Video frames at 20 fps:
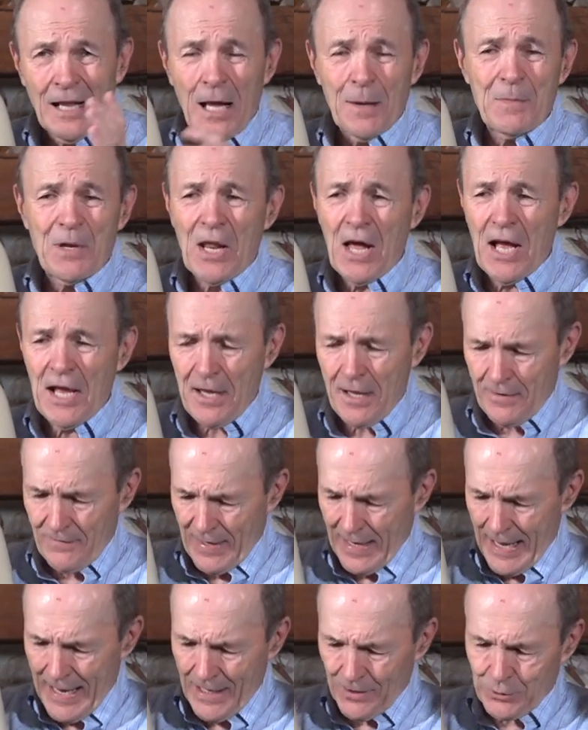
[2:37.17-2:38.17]
I mean, I have
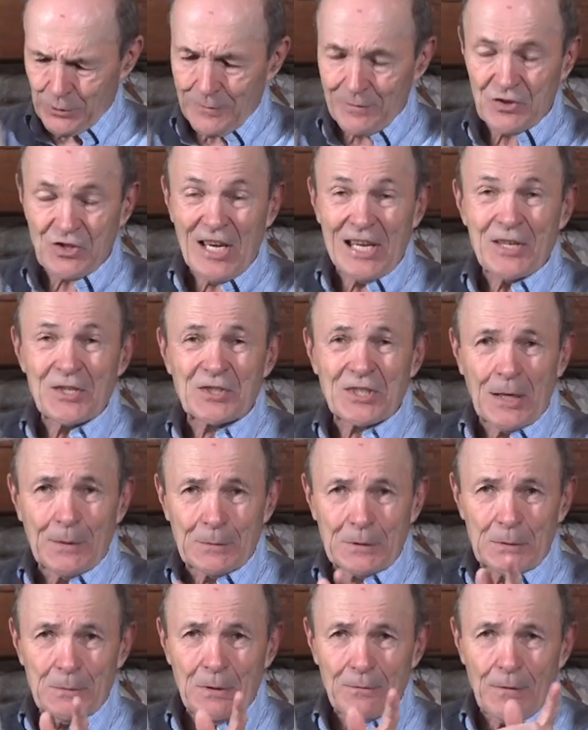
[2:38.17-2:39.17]
ads. You've seen
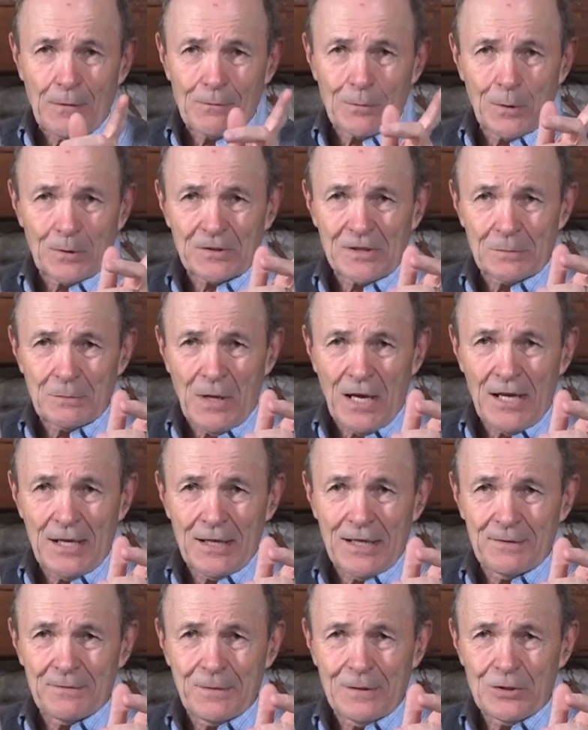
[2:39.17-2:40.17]
some of them if you've looked at
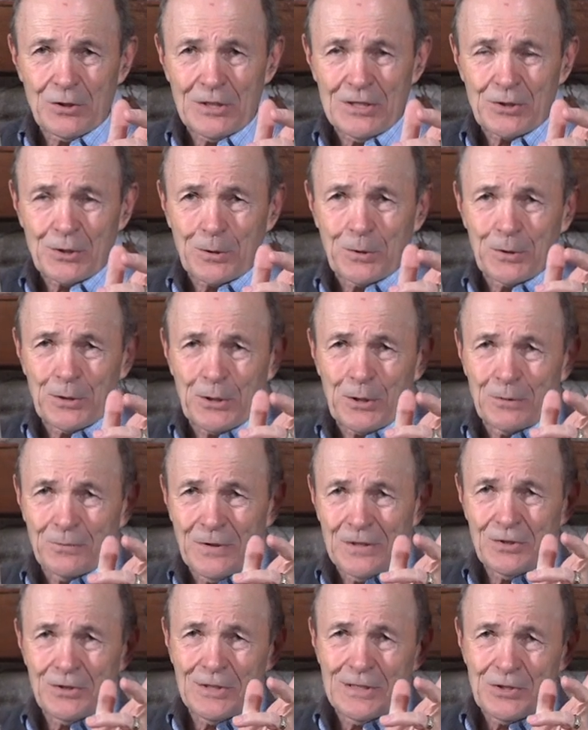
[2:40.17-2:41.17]
my earlier
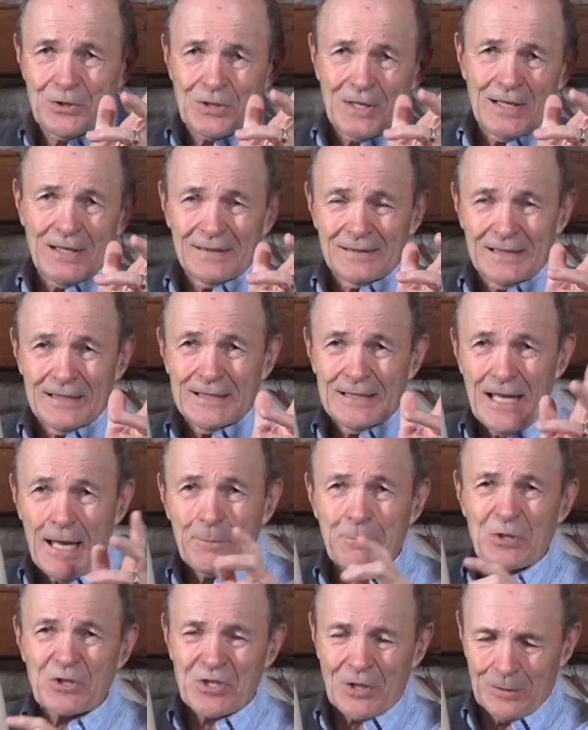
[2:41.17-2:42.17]
vintage
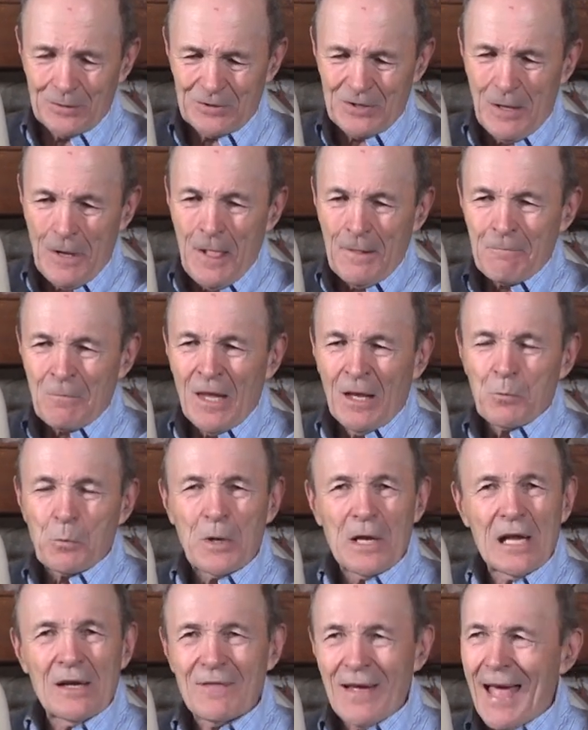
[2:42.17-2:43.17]
episodes.
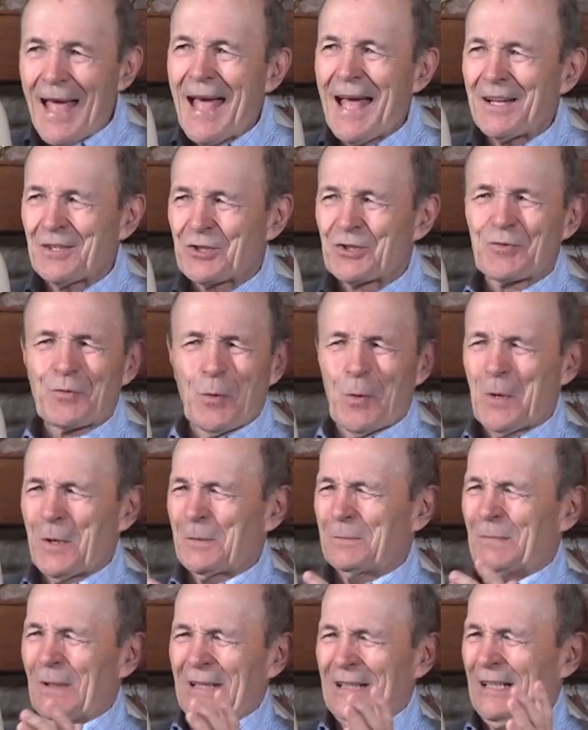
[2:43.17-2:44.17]
We have ads
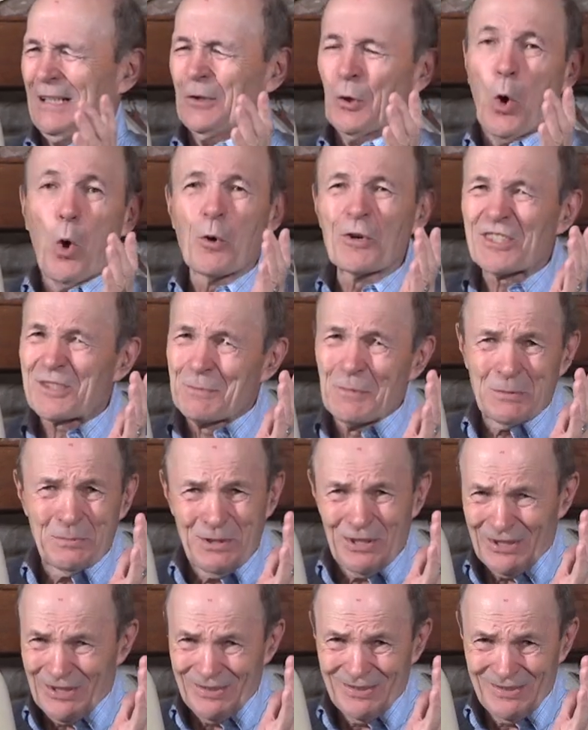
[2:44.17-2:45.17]
for, I don't know,
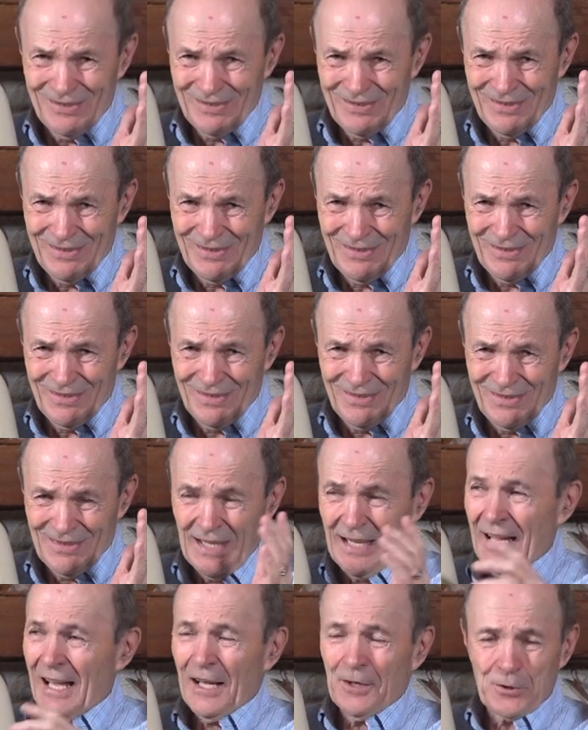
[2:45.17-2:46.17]
Oldsmobile.
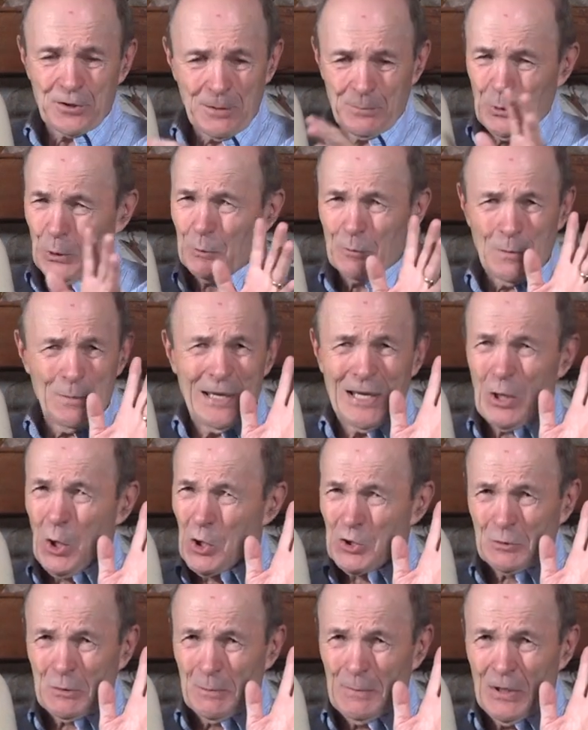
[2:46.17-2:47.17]
There's a beautiful big
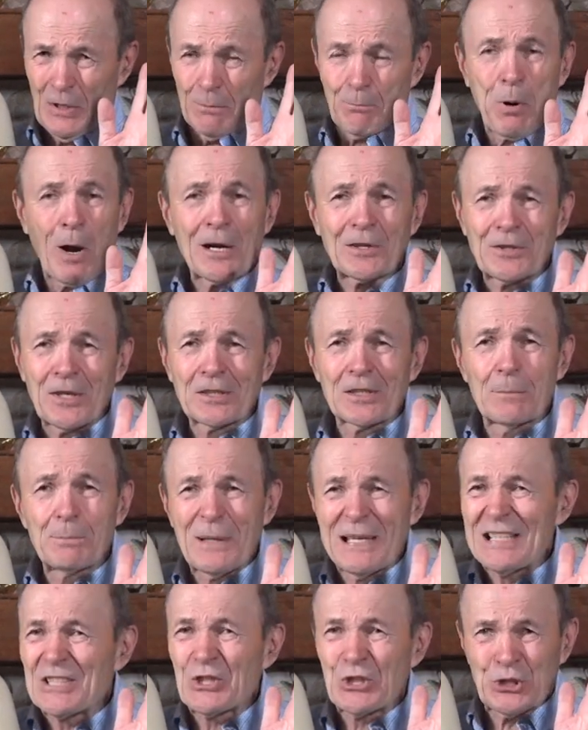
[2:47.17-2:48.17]
Oldsmobile parked on the
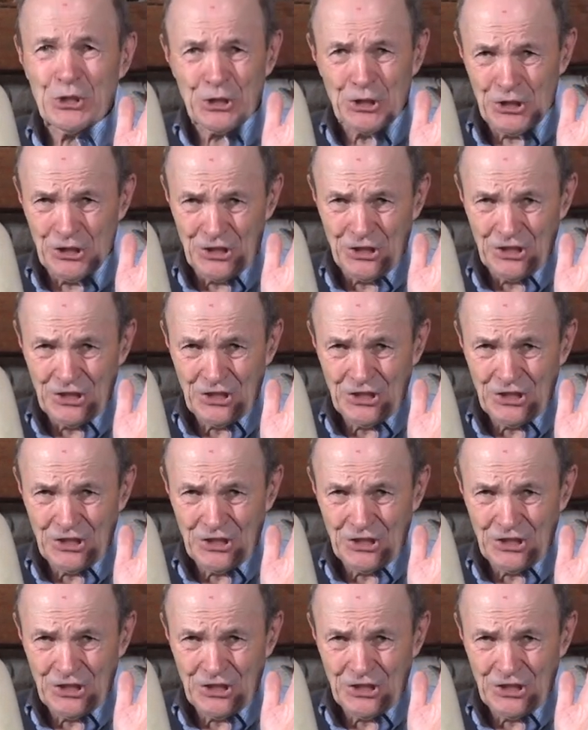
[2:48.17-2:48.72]
beach.